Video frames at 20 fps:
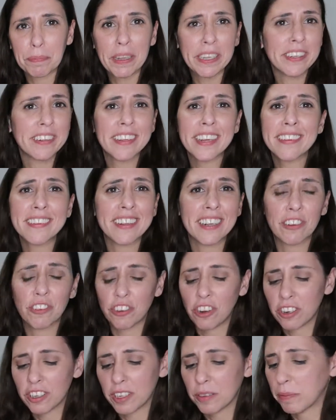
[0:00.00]
It tastes like
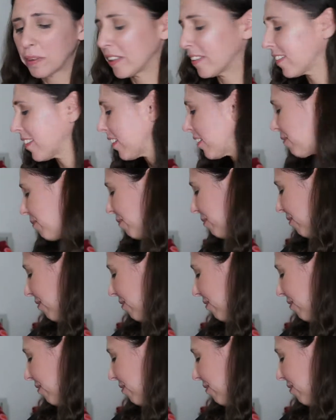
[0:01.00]
chocolate, but it's not.